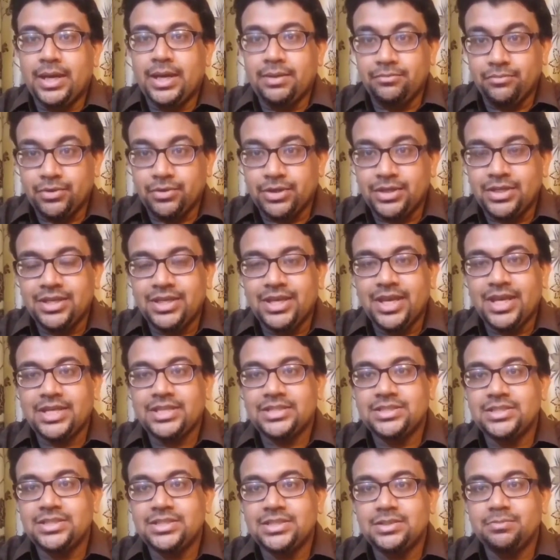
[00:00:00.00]
I'm working
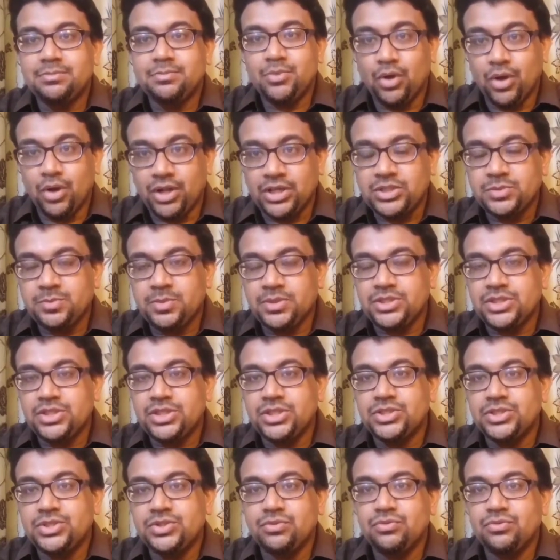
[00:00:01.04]
as a product
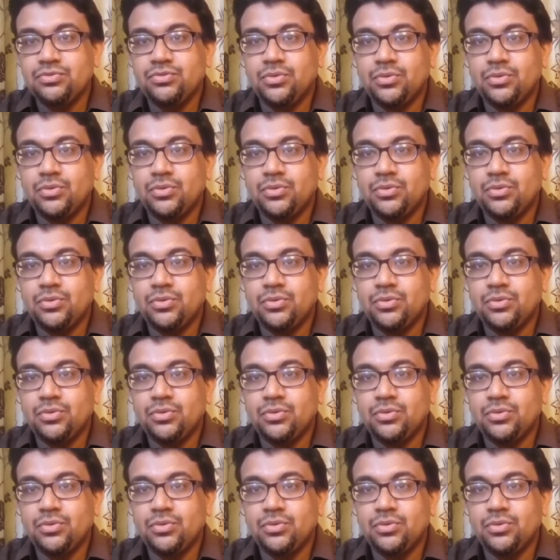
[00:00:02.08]
specialist